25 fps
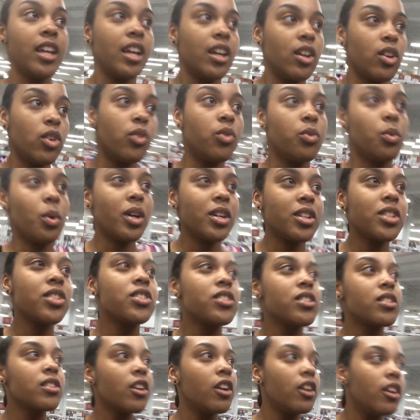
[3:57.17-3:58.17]
the hell, what?
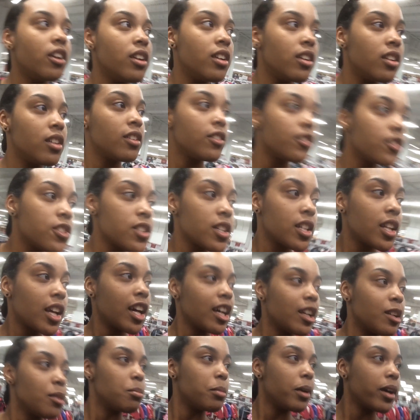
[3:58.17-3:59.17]
she? She should have
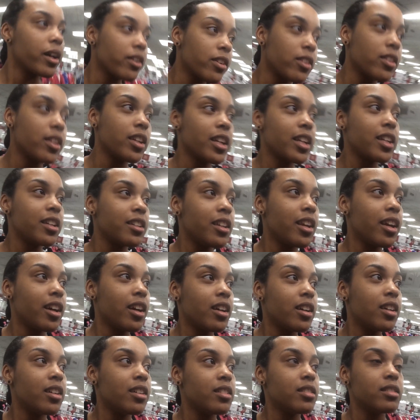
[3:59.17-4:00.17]
got a better okay. looking
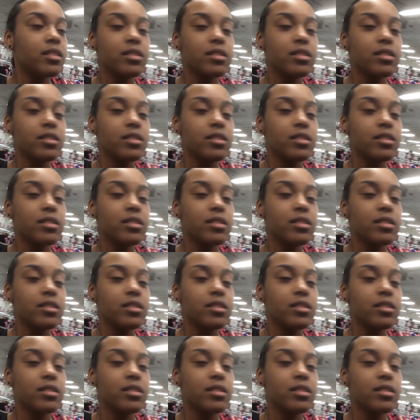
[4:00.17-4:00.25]
hat.